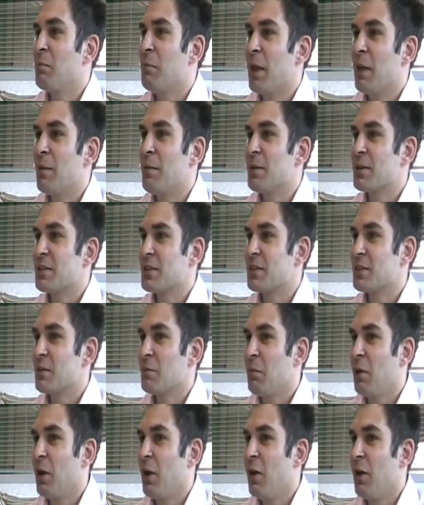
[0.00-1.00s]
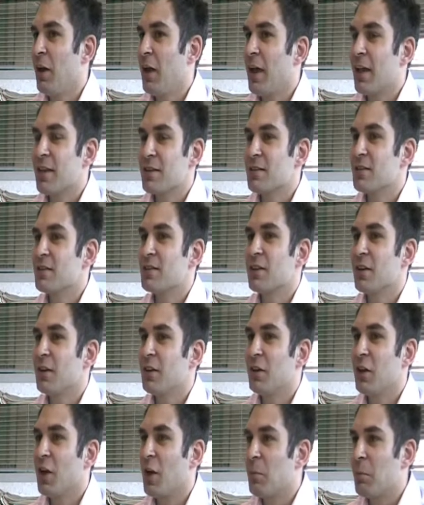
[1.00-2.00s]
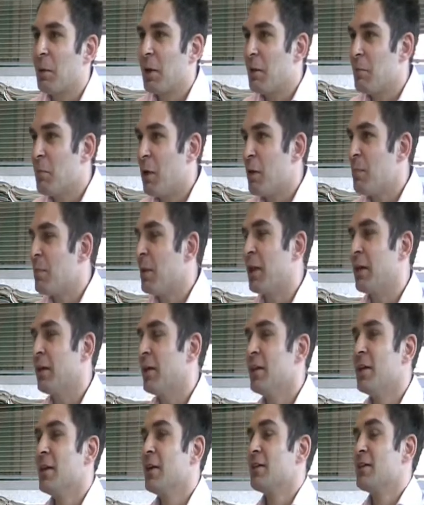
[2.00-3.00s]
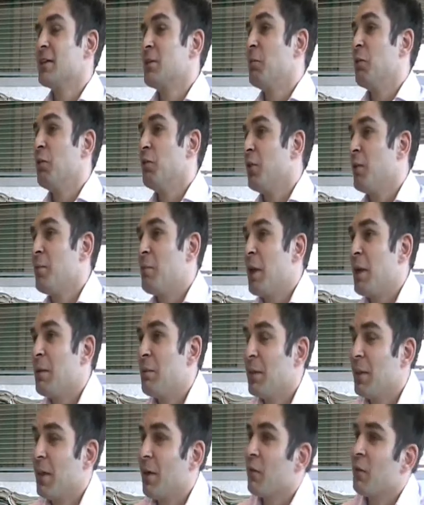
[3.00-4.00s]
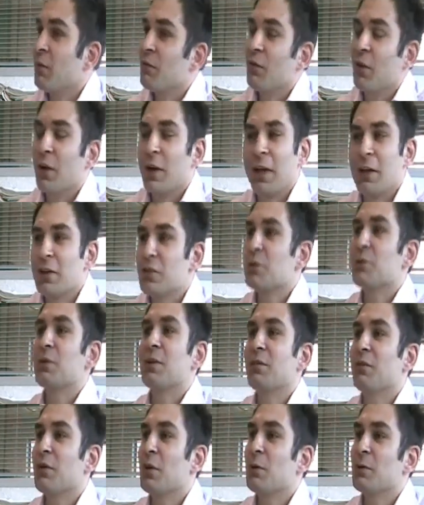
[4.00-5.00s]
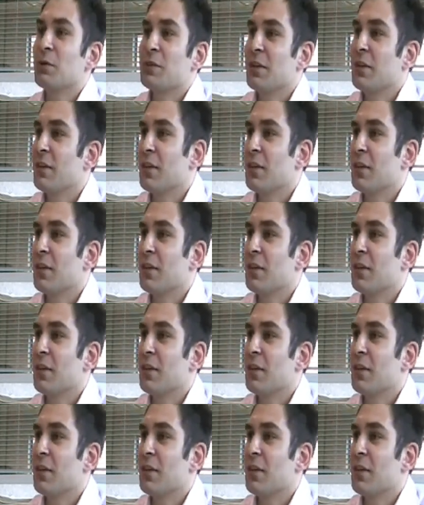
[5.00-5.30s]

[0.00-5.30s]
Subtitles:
Maybe it's the supplier hasn't turned up, and it might be a tip off that maybe they're in financial difficulty.